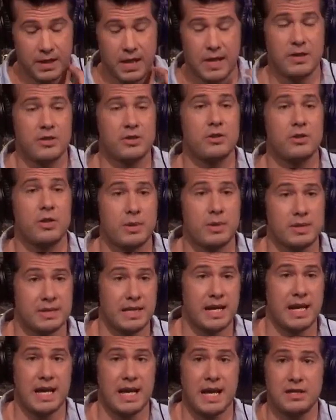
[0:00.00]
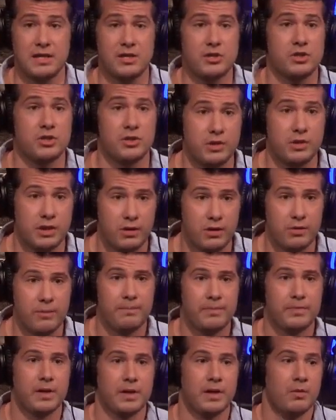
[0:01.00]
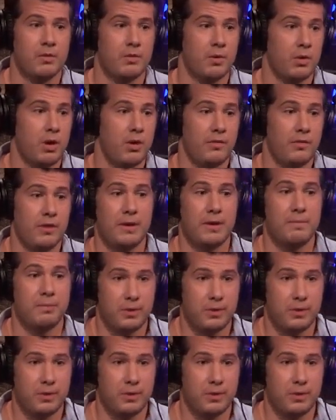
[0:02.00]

There's no other way to say it. In the studio, we were all very